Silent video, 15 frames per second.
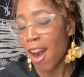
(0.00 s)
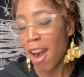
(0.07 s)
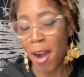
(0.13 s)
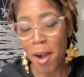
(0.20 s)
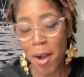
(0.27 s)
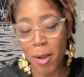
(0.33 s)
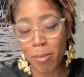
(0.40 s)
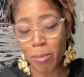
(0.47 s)

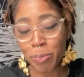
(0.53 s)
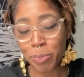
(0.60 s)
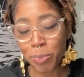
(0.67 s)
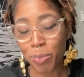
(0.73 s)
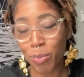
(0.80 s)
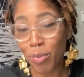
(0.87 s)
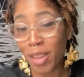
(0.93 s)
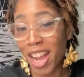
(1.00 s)

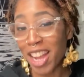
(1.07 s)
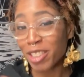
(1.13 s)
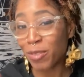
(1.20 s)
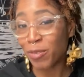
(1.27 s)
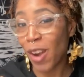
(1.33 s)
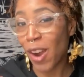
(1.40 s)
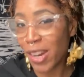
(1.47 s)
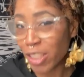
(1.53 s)
As
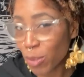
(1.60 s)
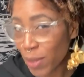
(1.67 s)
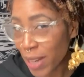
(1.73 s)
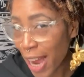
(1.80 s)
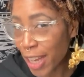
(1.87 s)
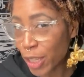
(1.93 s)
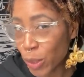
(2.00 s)
far as what I